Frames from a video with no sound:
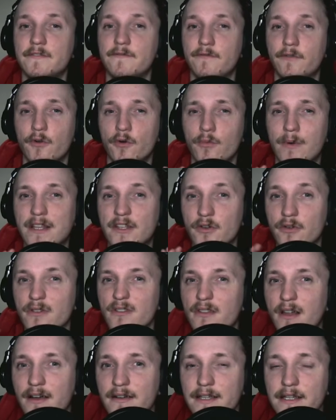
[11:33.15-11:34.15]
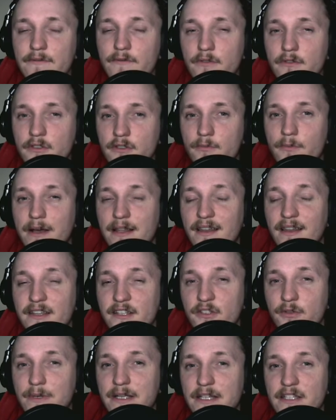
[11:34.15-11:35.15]
for when you're live on somewhere
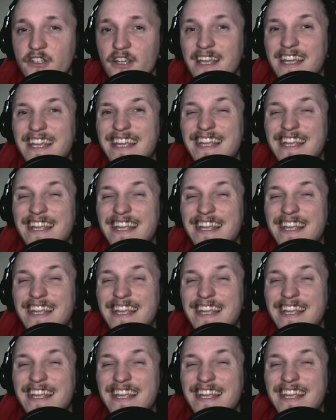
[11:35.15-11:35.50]
like Twitch,